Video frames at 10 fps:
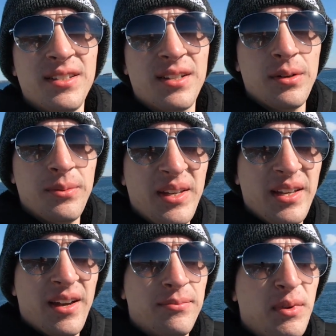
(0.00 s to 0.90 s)
so we
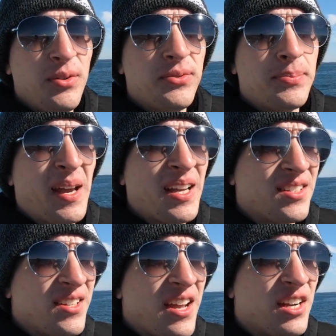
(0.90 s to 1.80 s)
have moved
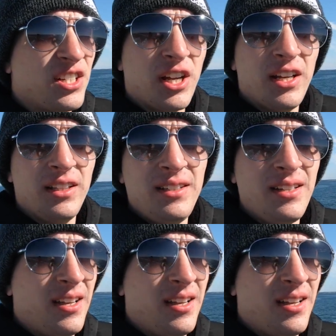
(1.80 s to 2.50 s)
past Nash Island.